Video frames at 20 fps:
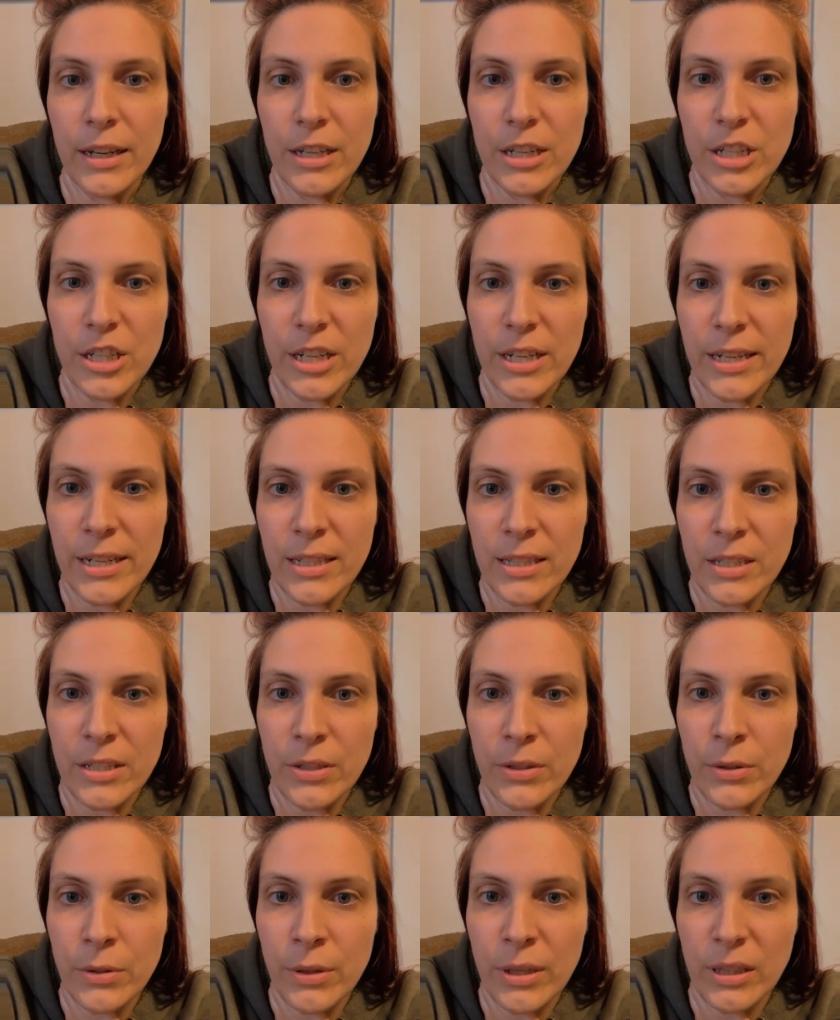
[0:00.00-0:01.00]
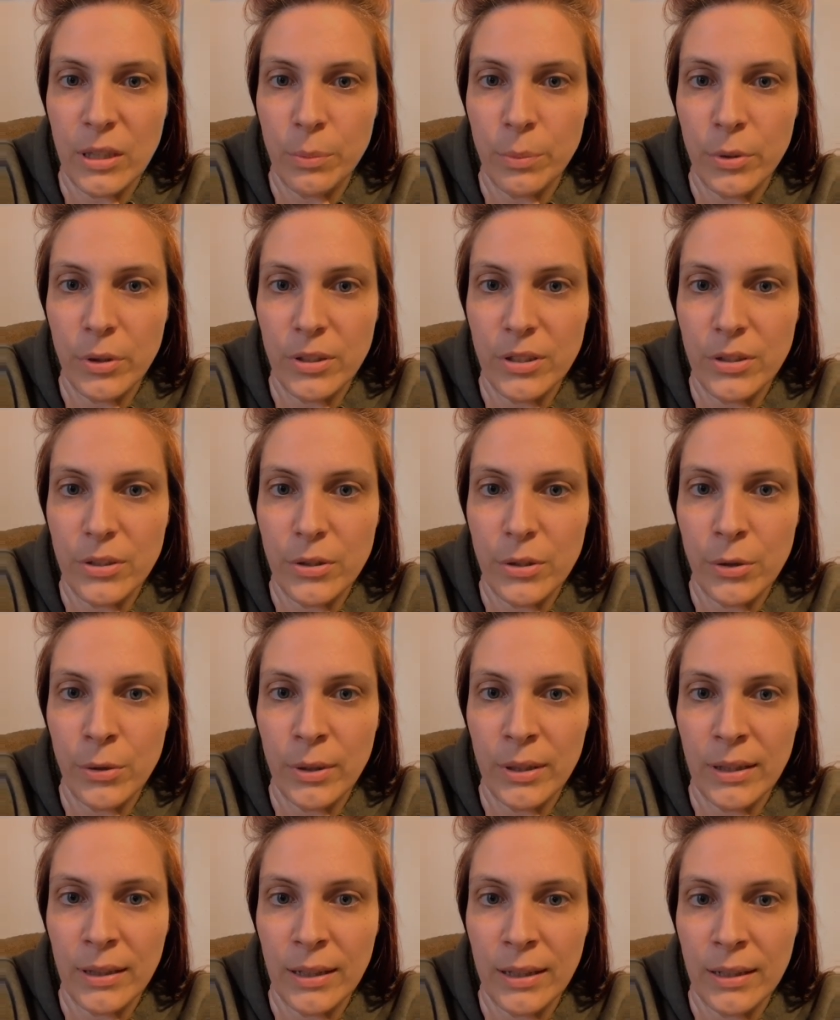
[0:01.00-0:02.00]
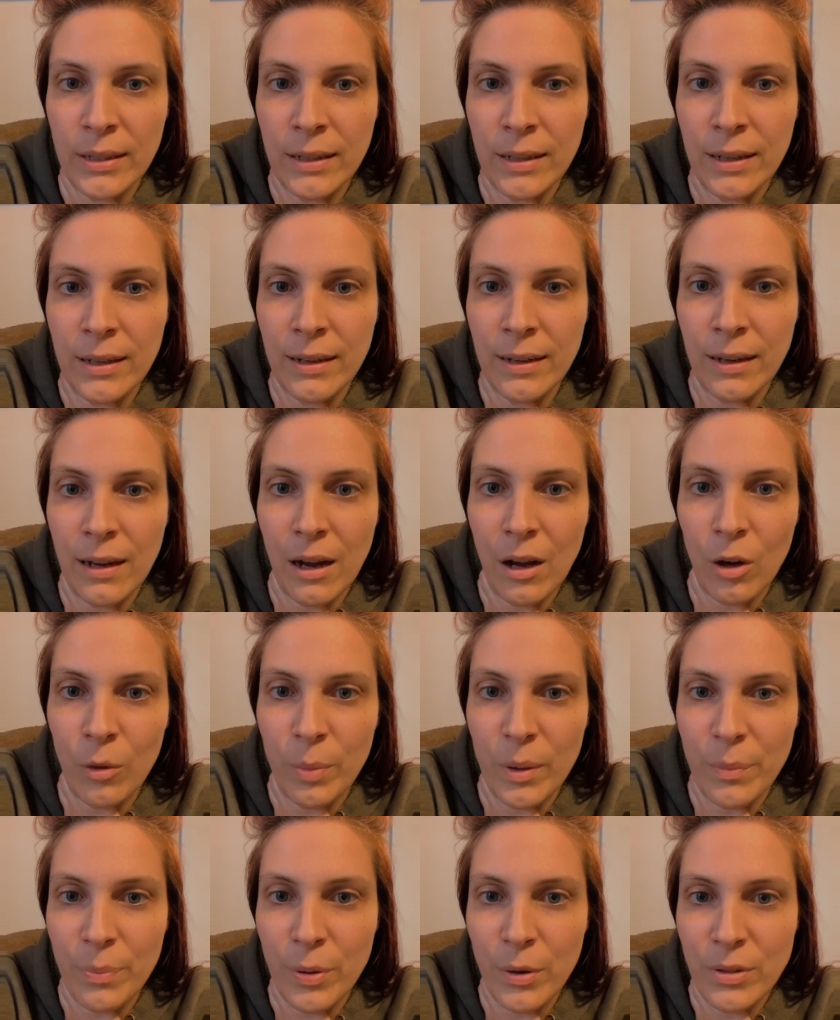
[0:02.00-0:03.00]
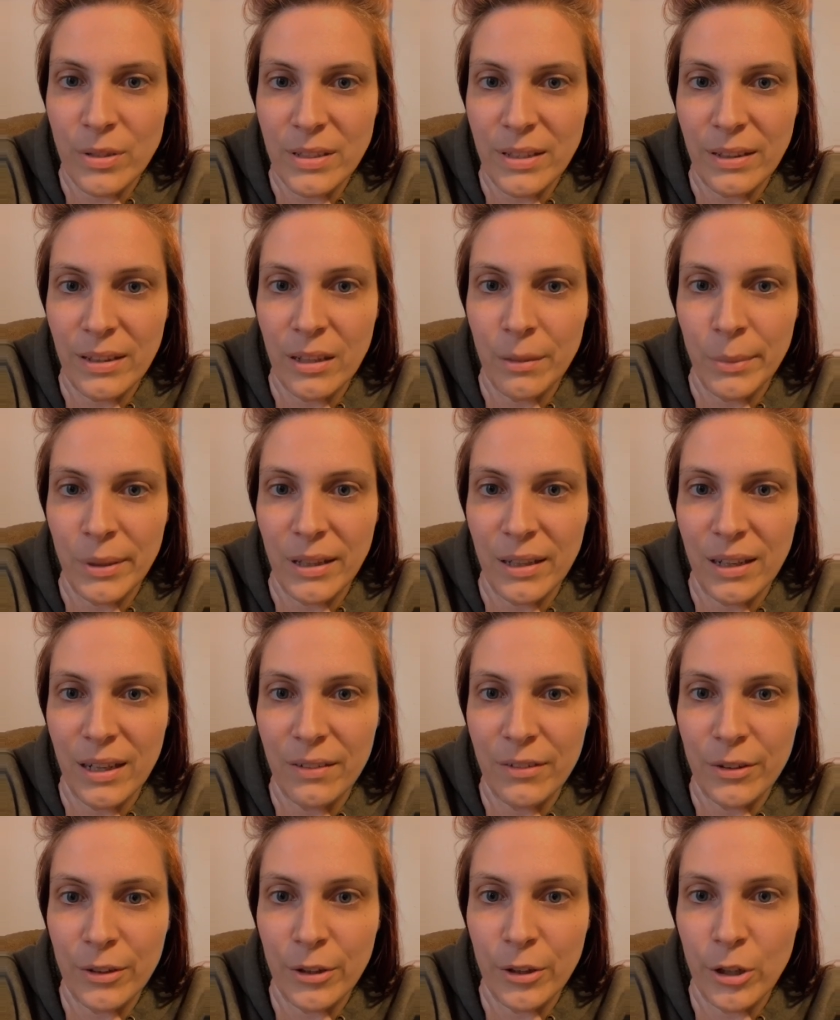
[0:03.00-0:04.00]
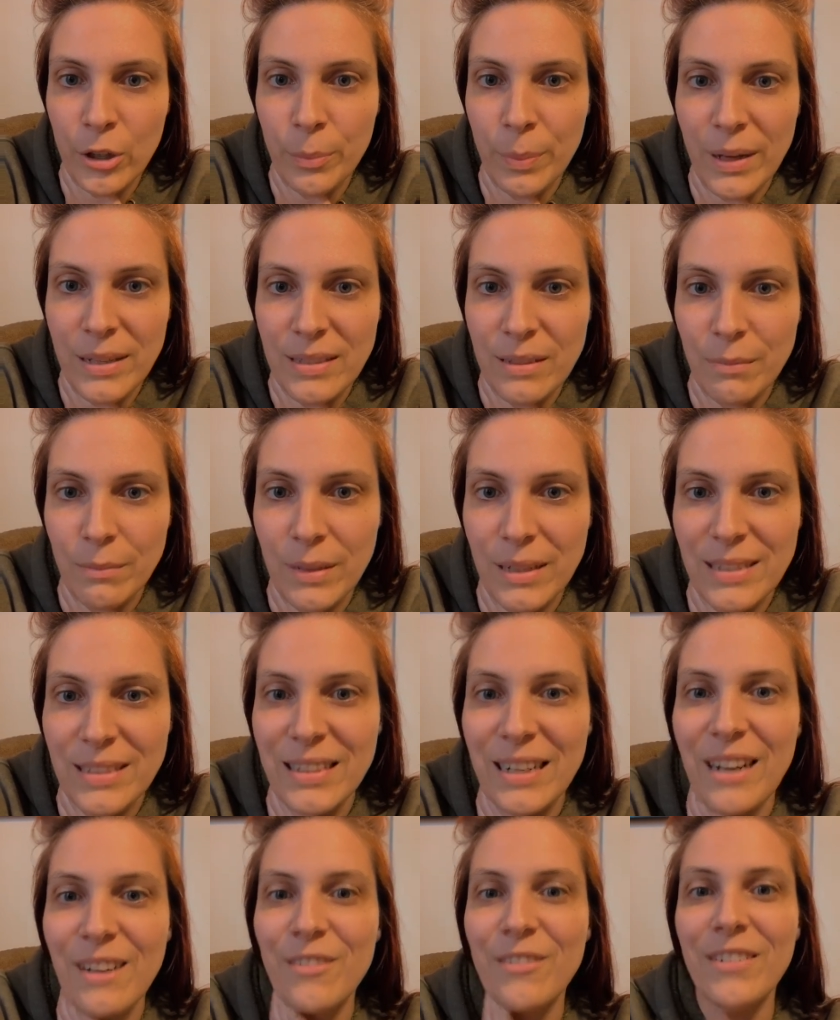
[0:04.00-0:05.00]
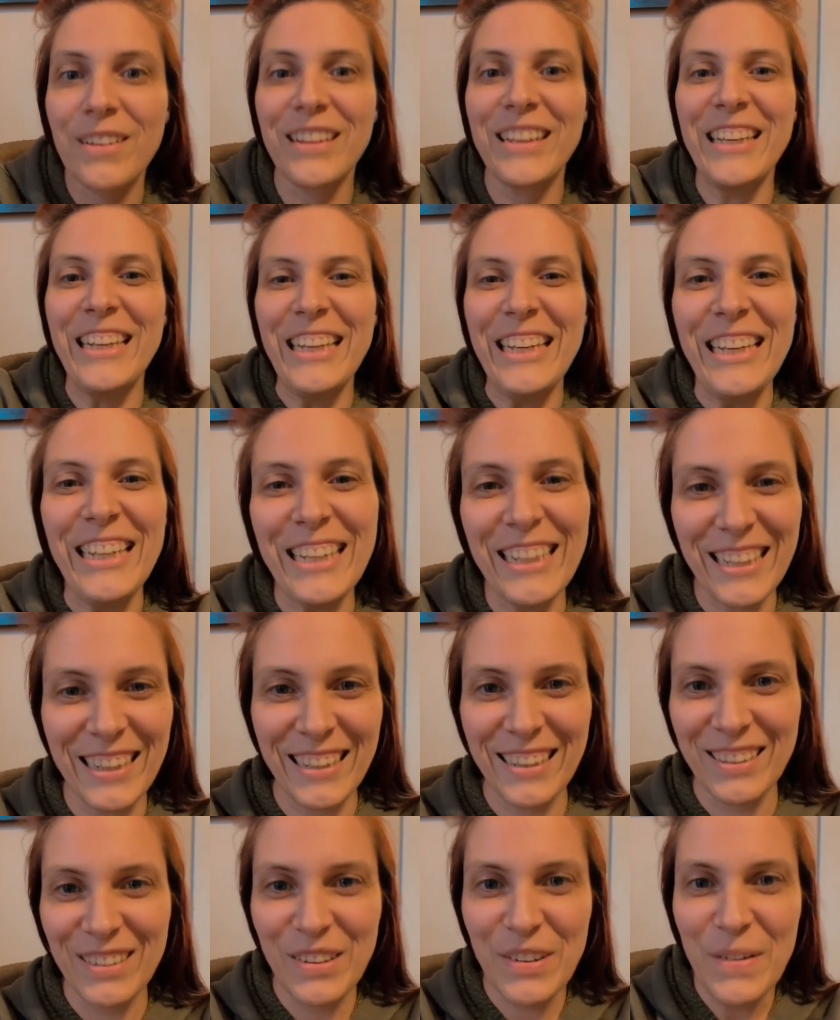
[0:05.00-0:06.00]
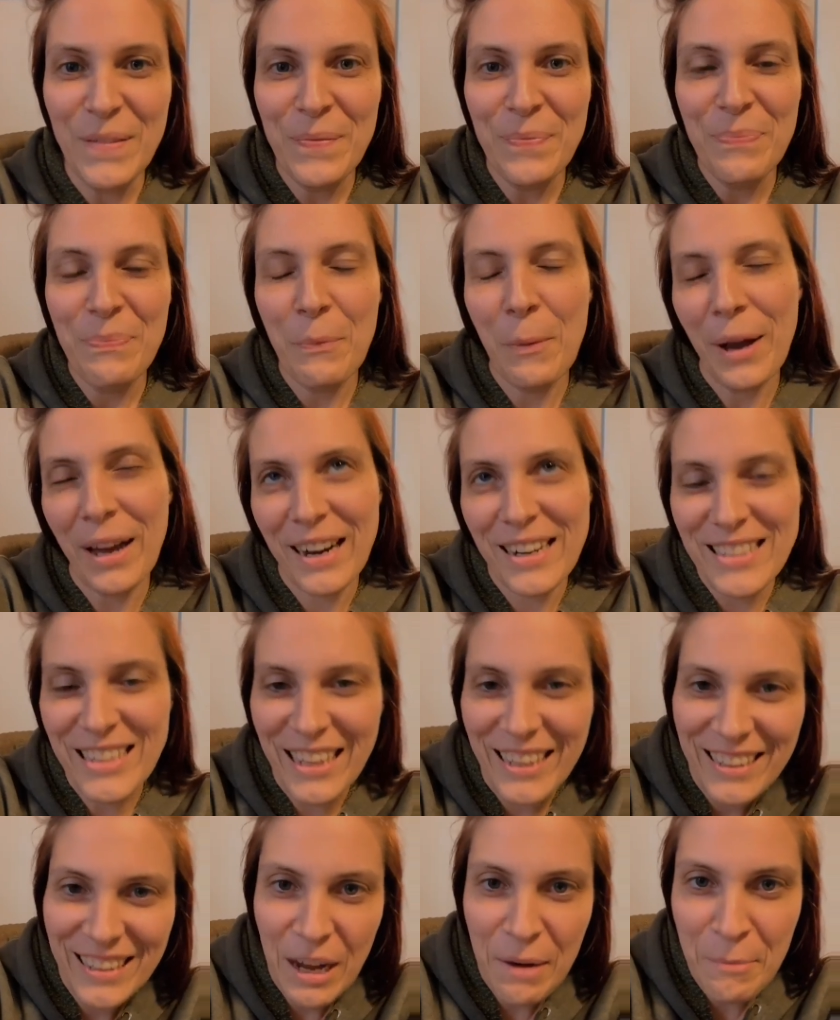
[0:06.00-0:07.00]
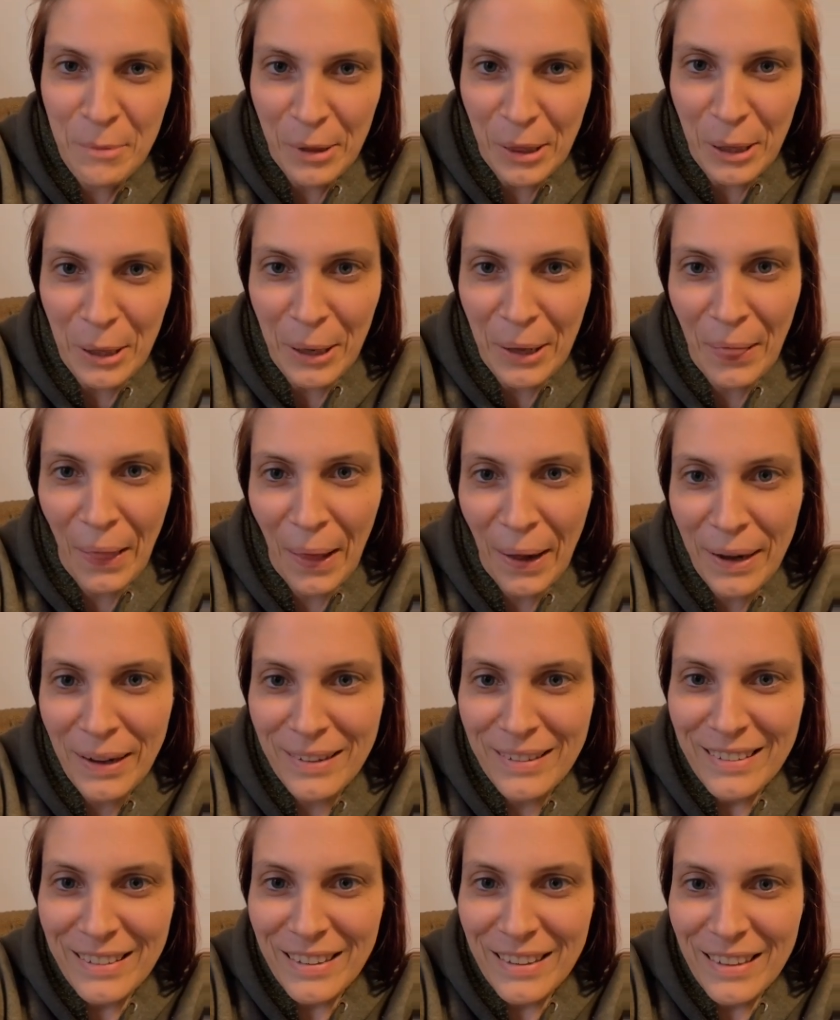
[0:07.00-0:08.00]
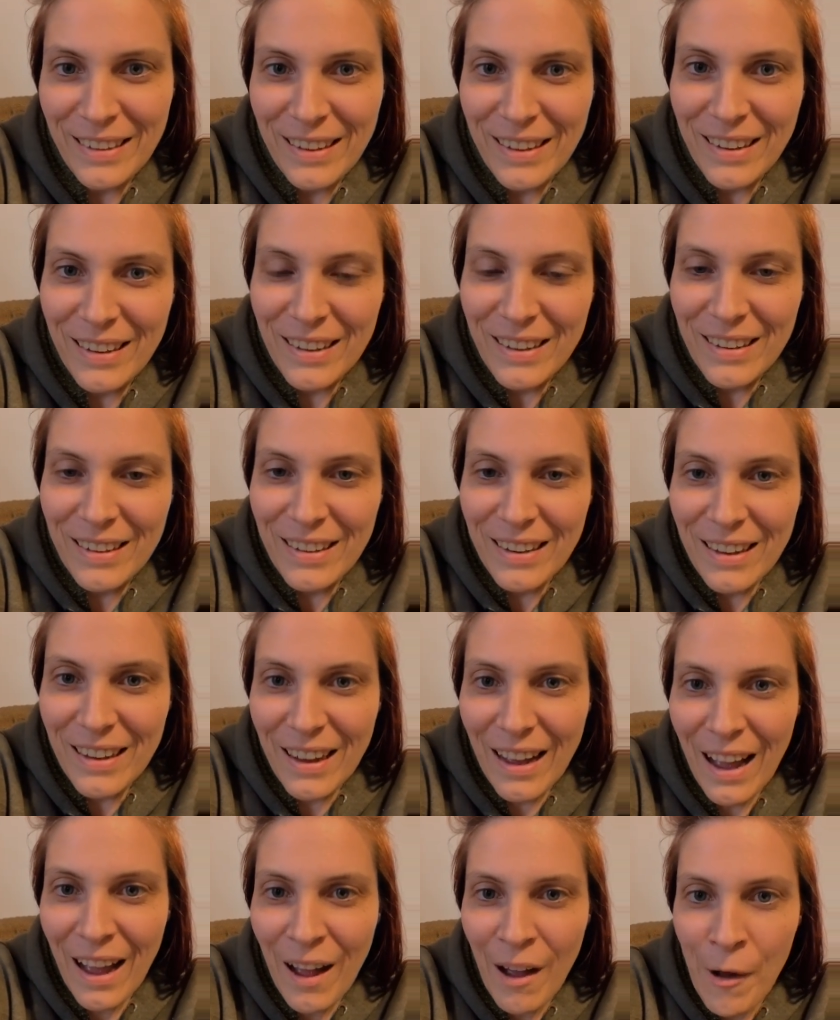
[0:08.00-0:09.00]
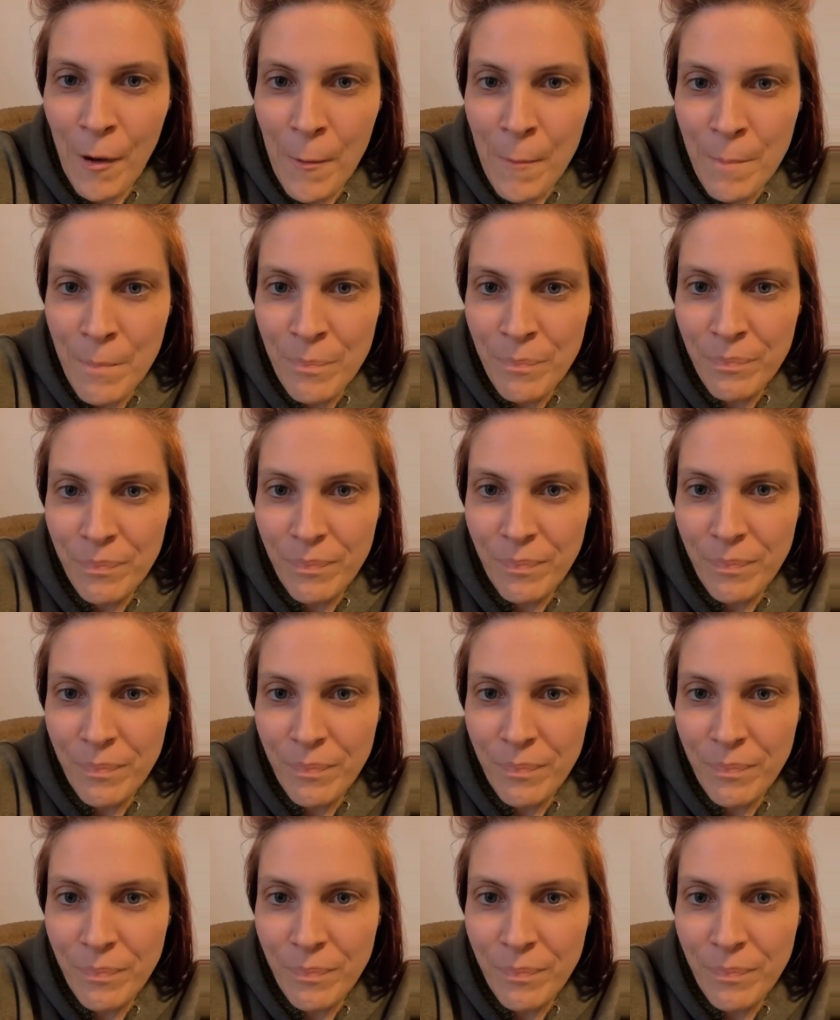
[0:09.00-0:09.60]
she needs to get the books too, and Linda, I'll be posting them in the Coven group as a must-have. What can I say? I'm really good at that. I'm